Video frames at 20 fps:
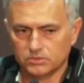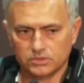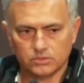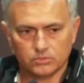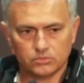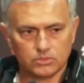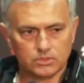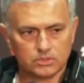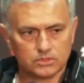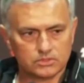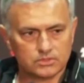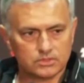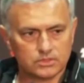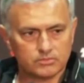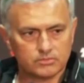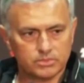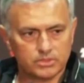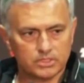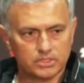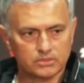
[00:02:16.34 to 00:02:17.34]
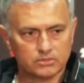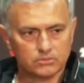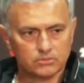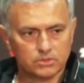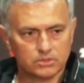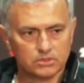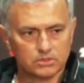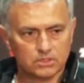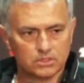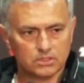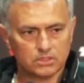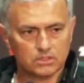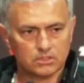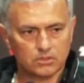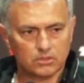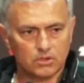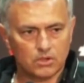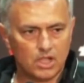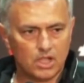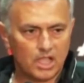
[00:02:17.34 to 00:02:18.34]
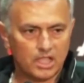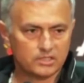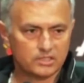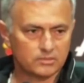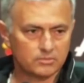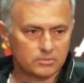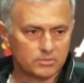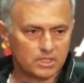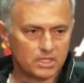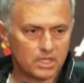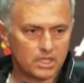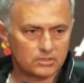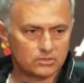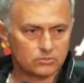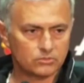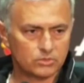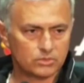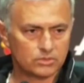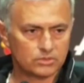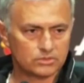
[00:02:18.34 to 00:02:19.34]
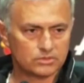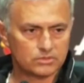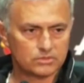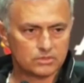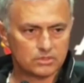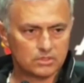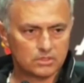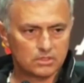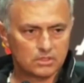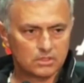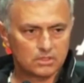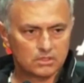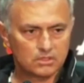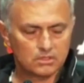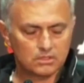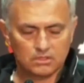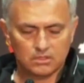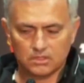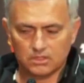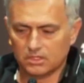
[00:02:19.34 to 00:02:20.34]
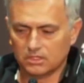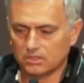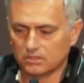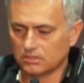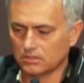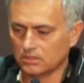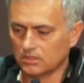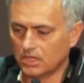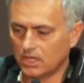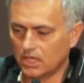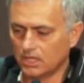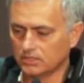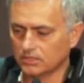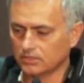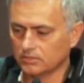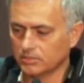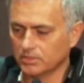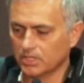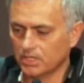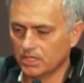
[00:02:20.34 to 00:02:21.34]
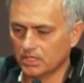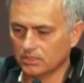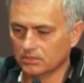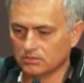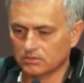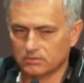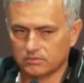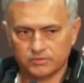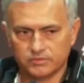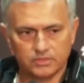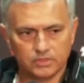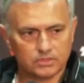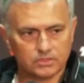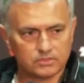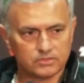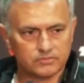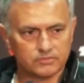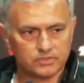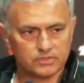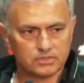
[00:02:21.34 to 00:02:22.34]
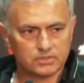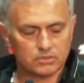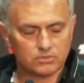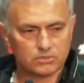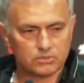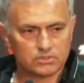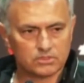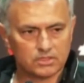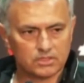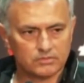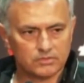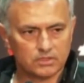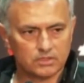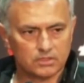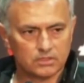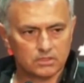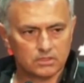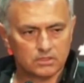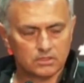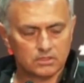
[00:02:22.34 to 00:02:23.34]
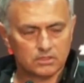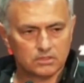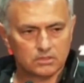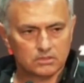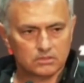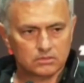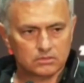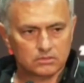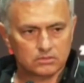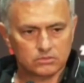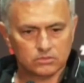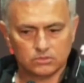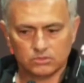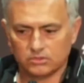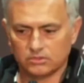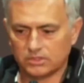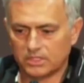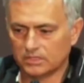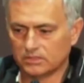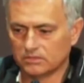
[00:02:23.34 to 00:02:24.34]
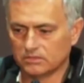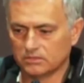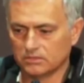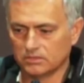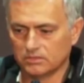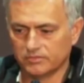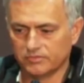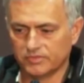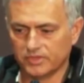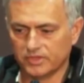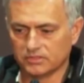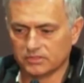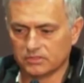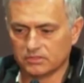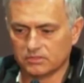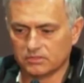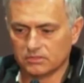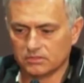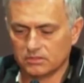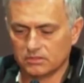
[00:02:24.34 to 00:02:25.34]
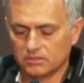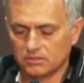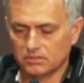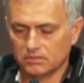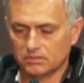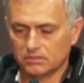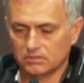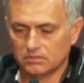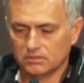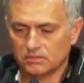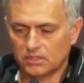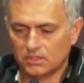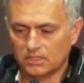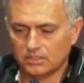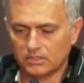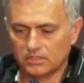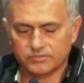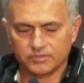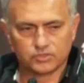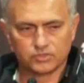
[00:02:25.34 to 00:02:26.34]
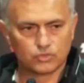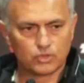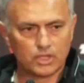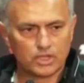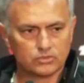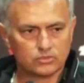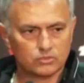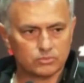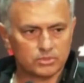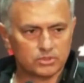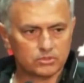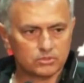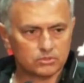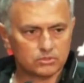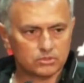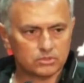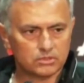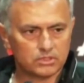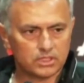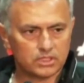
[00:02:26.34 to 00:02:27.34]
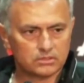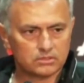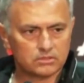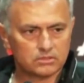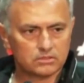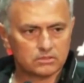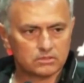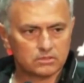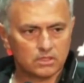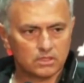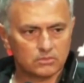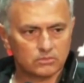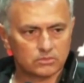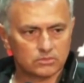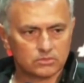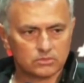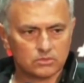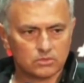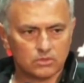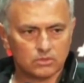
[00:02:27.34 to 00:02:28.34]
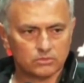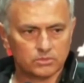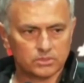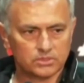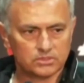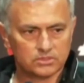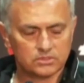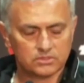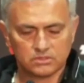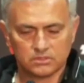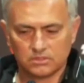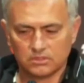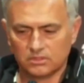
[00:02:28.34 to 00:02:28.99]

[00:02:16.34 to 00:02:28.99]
words and playing with or hiding behind words and hiding behind philosophies. I was never good on that. In fact, I never tried to be good on that. I was always